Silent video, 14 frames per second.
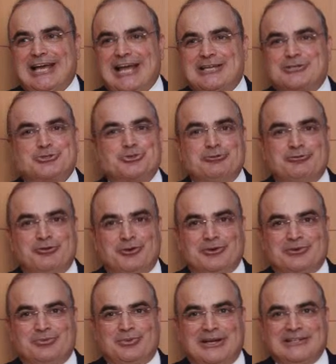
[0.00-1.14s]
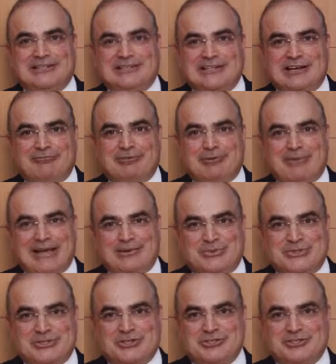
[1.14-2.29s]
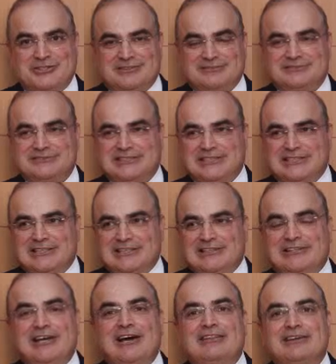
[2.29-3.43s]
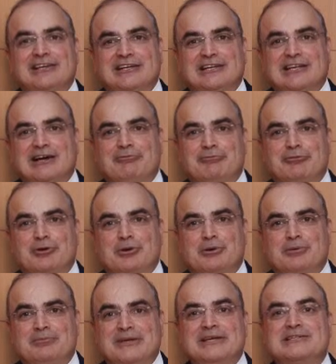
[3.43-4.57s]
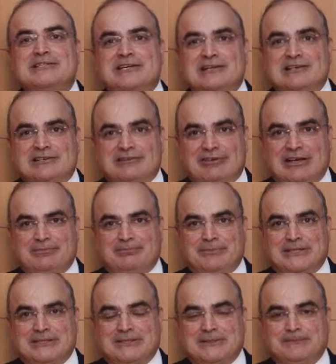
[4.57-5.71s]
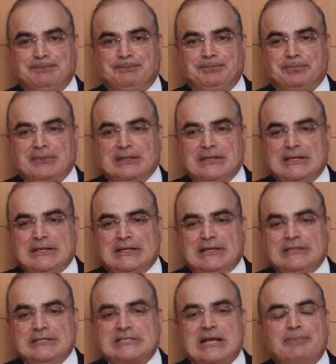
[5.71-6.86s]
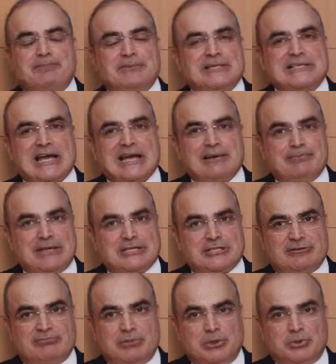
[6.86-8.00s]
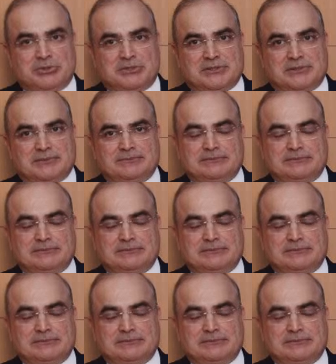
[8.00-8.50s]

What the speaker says: as twofold. One can come from acquisition, the other can come from internal development. This company has had a mix of both.